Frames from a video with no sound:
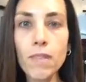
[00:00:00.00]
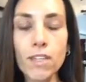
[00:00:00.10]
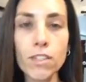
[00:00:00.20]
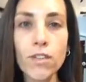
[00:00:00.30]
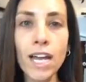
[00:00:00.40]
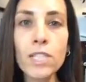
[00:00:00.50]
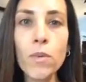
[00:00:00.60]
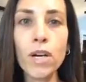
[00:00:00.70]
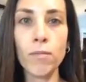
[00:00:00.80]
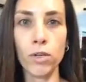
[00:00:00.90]
So that's
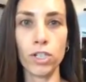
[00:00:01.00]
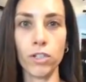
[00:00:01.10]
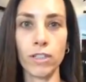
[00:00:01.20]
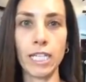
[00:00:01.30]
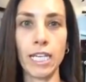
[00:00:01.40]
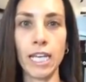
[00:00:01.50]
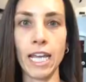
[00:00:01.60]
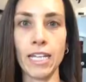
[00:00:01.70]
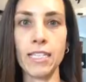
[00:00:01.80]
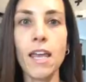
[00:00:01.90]
what emotional eating
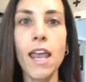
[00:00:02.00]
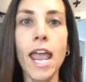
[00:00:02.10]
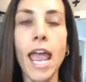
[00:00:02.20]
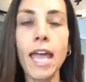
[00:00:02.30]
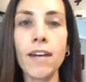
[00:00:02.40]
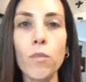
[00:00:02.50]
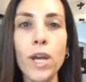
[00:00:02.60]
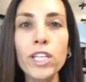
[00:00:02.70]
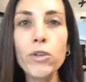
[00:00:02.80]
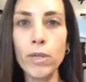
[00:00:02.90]
is. And
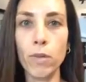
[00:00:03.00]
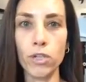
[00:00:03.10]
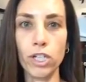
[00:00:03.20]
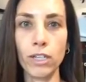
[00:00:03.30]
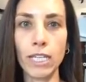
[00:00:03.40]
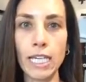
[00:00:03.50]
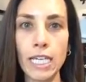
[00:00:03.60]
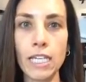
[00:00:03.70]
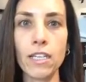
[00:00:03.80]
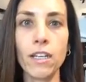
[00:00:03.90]
when you emotionally
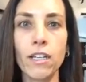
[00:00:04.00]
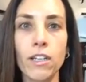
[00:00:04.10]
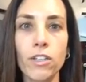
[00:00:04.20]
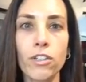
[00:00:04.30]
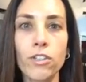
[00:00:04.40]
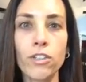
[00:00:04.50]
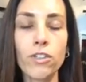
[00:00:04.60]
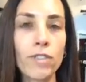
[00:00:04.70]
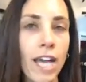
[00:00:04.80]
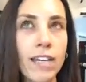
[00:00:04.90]
eat,
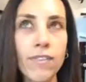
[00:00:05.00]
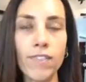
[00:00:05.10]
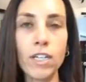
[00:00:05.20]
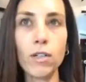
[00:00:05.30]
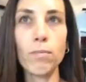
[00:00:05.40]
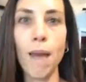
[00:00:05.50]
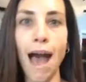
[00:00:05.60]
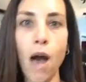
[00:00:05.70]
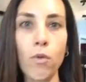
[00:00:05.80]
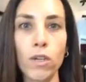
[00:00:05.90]
you tend to feel
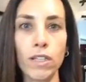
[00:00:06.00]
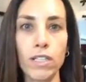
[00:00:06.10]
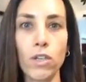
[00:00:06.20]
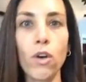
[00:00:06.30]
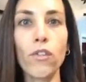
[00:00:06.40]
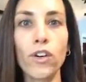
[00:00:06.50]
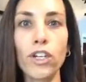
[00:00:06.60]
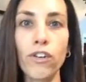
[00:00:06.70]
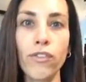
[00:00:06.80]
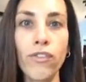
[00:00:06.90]
powerless over
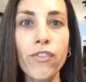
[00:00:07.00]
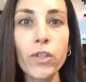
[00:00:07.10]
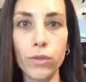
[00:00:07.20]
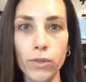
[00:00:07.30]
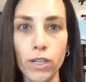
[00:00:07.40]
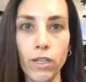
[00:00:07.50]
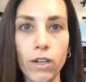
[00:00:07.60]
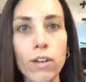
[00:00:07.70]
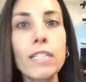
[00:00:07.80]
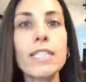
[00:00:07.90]
your food.
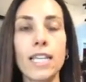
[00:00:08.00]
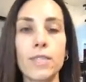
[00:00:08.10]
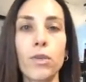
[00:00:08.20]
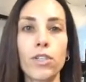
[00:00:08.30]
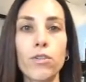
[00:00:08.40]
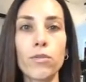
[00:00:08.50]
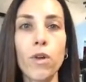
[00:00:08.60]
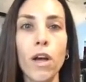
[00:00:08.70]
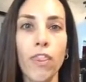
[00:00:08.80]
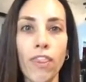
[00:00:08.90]
Or at least that's what you
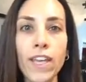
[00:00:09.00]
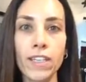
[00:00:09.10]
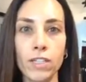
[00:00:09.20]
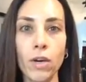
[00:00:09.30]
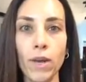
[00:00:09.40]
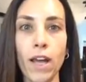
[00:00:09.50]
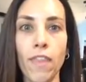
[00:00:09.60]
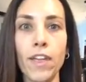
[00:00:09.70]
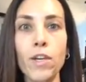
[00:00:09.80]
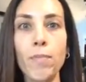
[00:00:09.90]
think is going on,
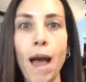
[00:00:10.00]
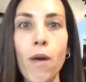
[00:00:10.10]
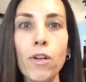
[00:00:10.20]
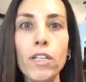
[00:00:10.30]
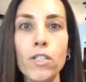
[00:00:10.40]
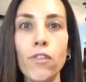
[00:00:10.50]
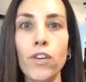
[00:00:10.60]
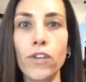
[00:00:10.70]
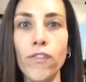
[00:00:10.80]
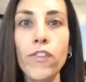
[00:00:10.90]
that you're powerless over
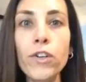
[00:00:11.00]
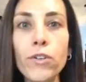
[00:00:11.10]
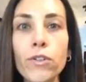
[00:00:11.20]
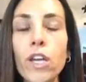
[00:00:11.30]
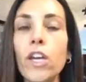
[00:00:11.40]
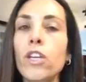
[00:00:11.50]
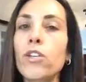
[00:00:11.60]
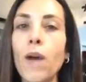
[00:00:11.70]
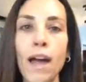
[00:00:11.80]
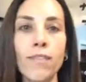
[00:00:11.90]
your food,
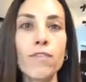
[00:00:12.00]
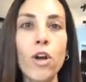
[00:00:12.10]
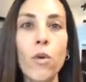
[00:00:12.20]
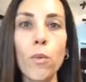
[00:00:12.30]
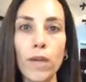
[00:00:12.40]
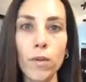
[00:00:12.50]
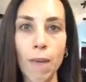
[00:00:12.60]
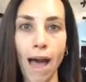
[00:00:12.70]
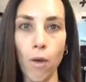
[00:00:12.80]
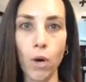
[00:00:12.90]
you have no
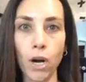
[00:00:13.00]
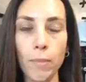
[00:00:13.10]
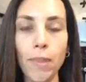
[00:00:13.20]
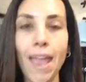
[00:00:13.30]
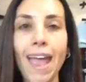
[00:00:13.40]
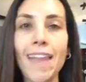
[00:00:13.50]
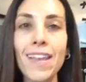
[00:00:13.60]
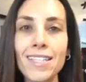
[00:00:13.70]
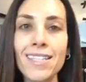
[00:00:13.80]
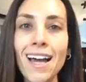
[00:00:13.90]
willpower. And
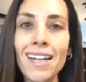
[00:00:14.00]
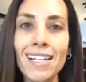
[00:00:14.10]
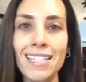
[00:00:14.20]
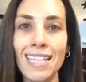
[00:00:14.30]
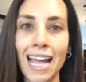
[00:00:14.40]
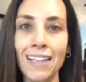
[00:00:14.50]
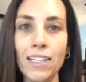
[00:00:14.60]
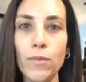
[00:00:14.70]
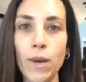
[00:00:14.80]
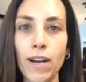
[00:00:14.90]
that's not
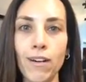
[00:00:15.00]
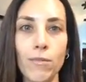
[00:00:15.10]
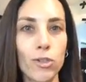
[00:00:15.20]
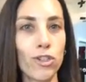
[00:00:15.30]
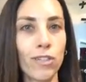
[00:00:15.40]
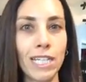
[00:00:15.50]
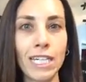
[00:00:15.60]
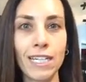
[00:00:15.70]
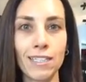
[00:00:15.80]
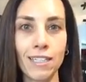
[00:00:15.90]
exactly where emotional
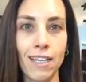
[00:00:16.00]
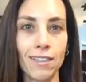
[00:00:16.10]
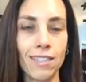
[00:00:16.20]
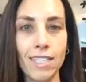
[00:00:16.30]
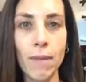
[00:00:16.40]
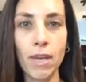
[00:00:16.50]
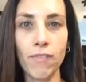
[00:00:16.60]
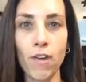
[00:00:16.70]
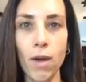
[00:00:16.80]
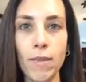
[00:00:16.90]
eating is stemming
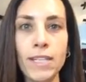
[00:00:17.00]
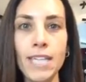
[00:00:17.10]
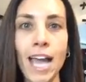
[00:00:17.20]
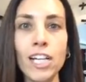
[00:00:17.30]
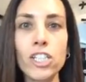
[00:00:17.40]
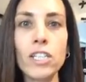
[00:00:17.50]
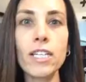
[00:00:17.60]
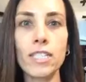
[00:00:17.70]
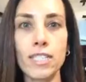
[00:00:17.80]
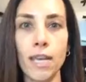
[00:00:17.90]
from. It's actually
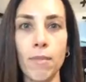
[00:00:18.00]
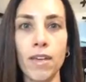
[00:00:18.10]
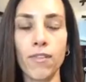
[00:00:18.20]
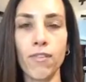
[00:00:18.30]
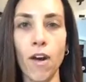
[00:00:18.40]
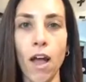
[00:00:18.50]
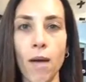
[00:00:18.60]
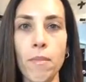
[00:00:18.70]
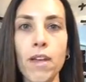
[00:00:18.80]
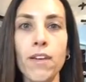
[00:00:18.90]
stemming
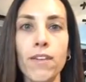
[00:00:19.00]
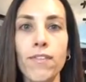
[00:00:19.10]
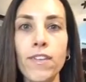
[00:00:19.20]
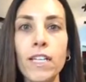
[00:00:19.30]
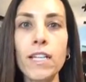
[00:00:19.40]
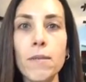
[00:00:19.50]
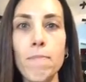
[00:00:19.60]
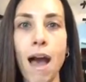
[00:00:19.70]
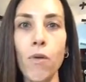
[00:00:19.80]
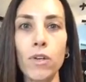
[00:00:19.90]
from feeling
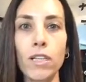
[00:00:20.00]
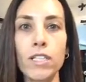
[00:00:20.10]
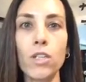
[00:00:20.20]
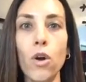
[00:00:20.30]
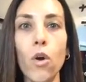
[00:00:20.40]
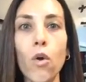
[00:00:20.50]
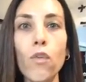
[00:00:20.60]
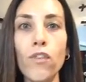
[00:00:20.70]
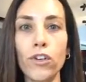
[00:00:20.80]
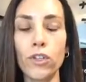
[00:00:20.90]
powerless
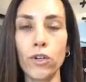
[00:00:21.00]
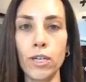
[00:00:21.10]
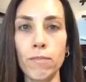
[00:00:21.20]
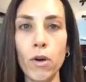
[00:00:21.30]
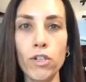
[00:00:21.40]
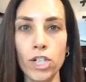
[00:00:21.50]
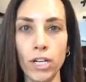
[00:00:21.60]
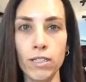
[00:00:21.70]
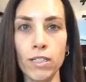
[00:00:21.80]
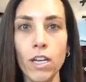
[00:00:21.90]
over your
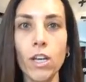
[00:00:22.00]
emotions.